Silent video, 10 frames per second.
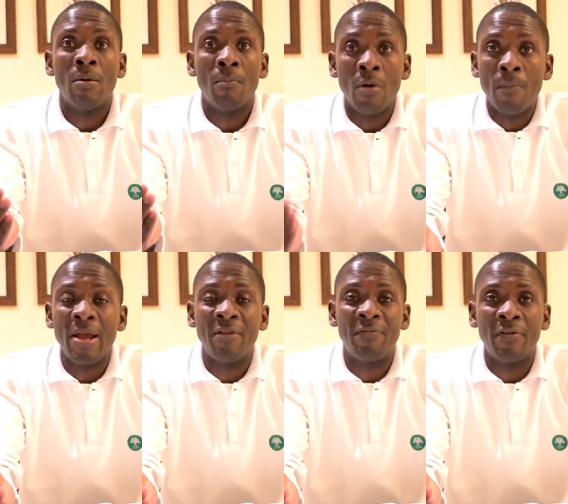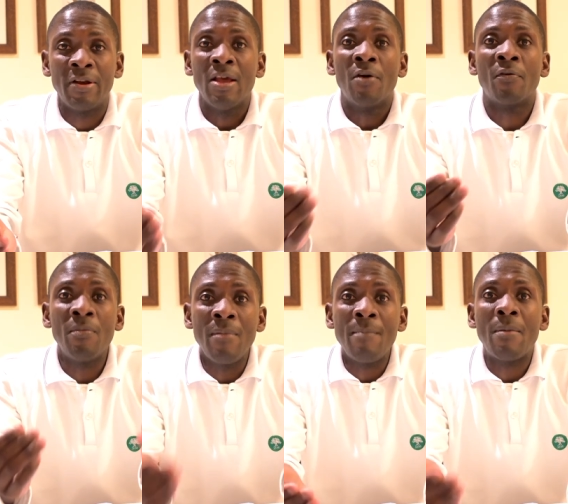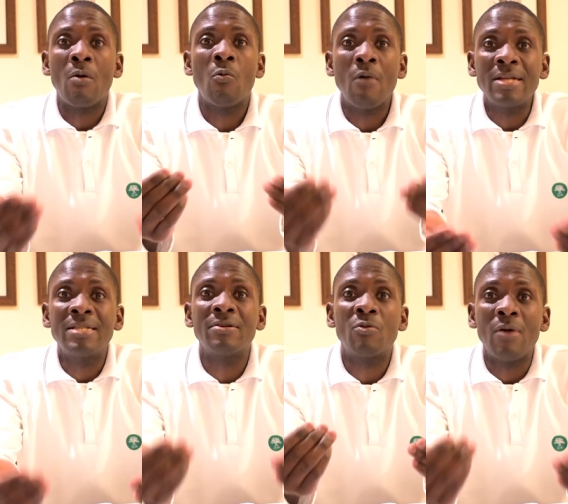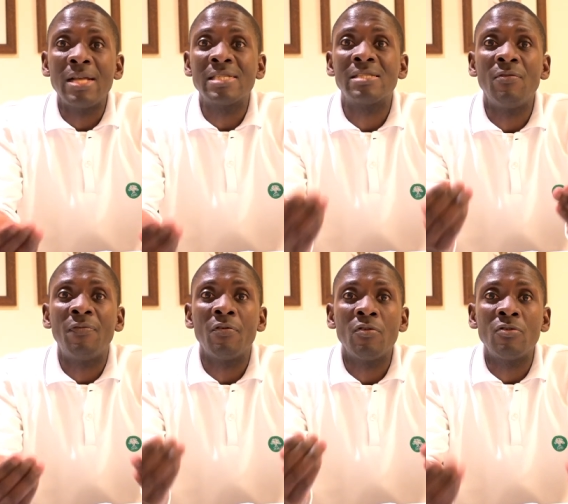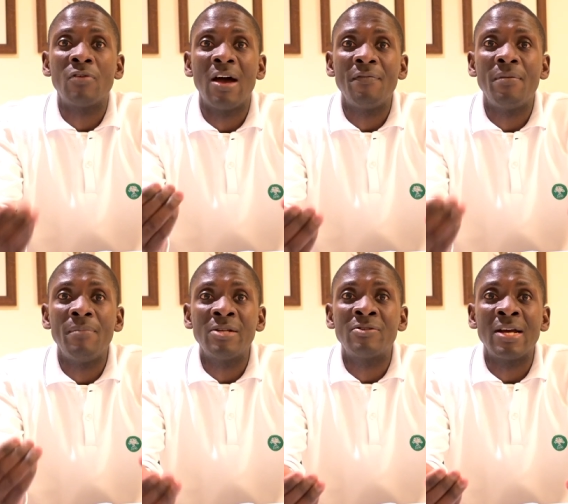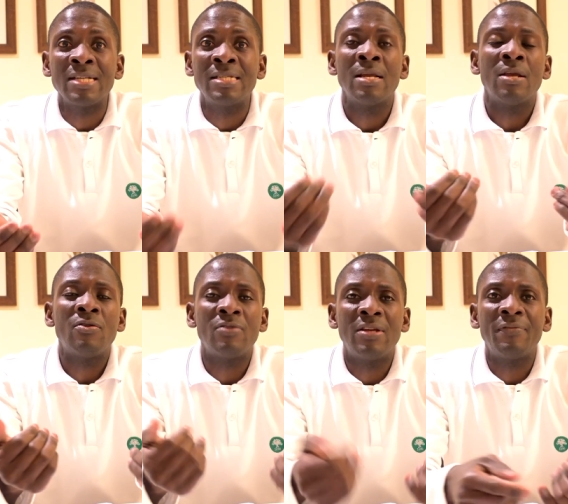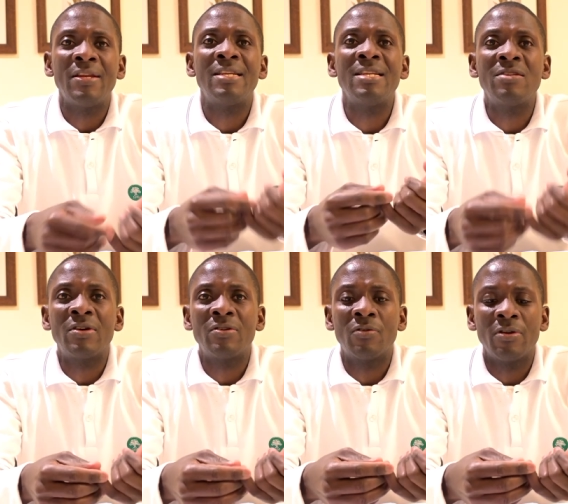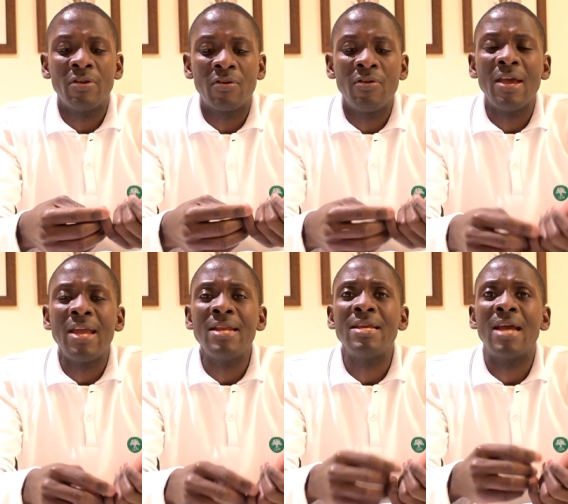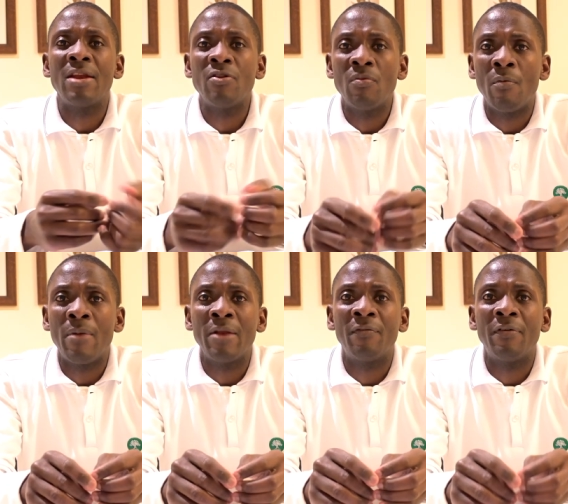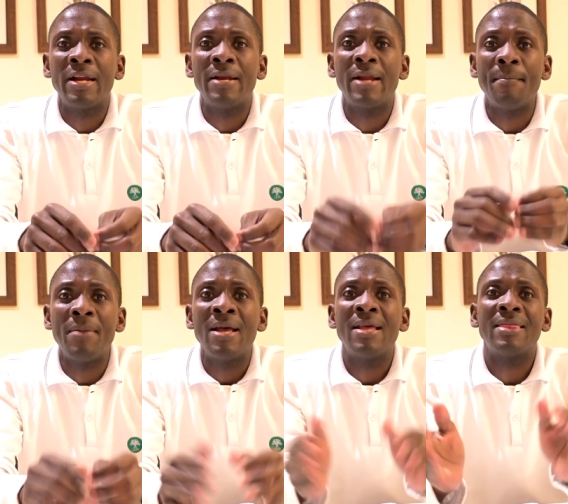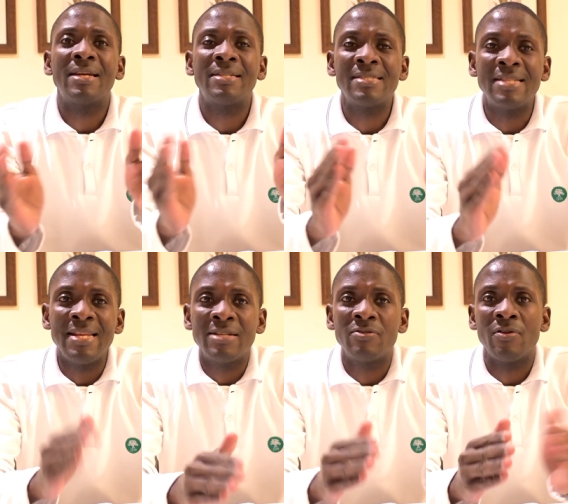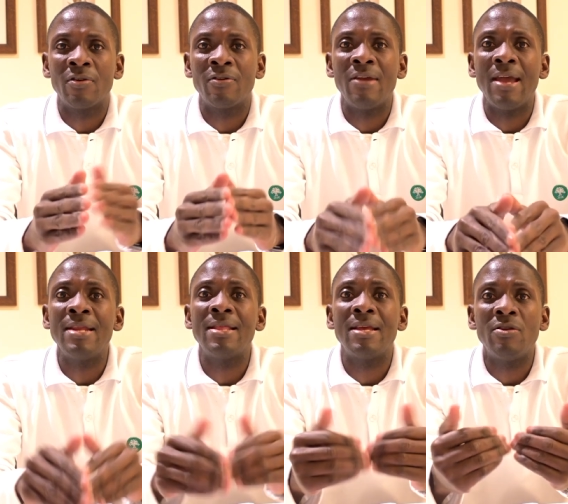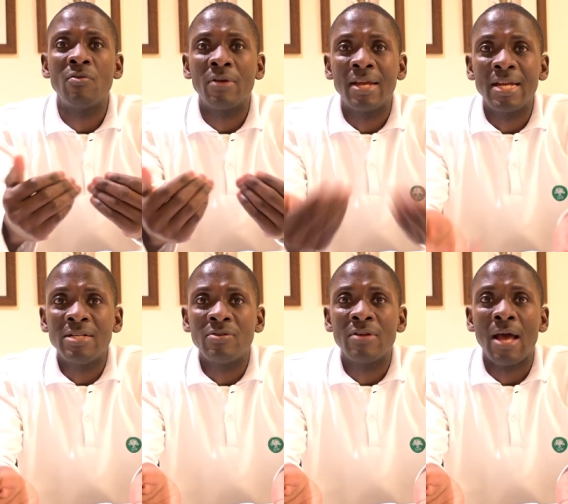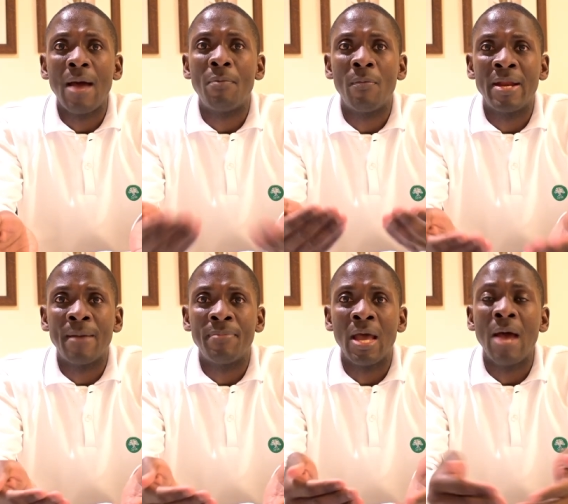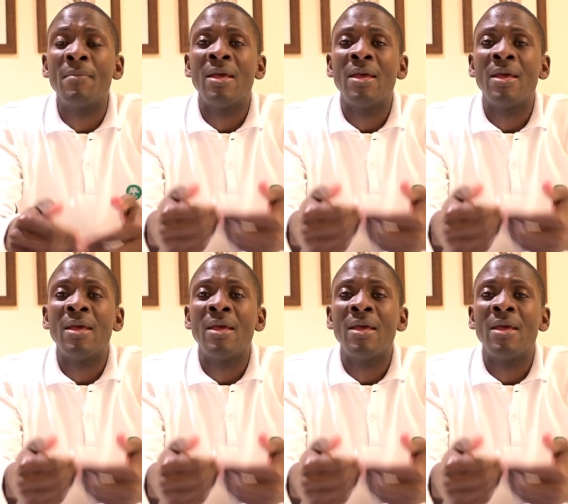mobile phone. Remember what requires for you to have a metrash, you definitely need what you call your QID and your mobile phone number that is linked to your QID. Then you get into the app, open up the app,